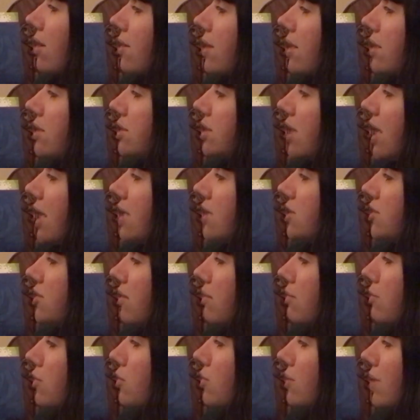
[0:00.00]
that changed
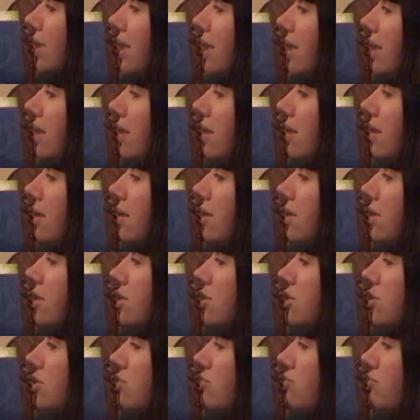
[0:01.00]
from green
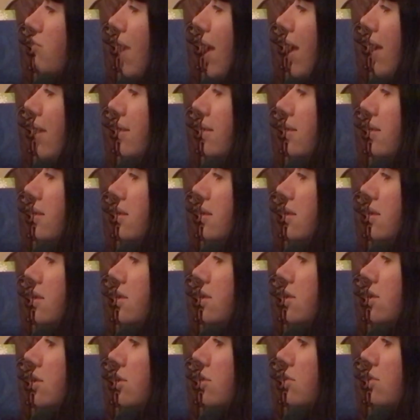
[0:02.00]
to red
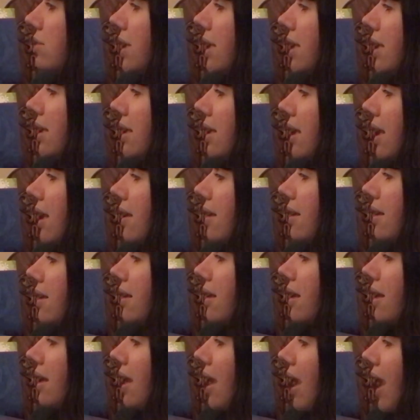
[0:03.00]
to green again
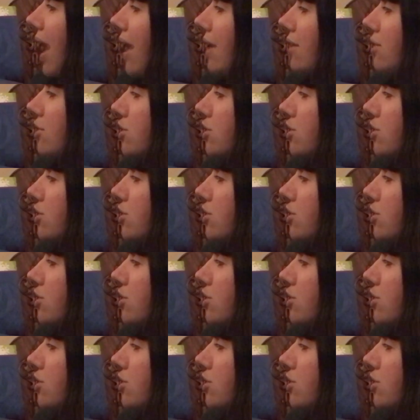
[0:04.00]
and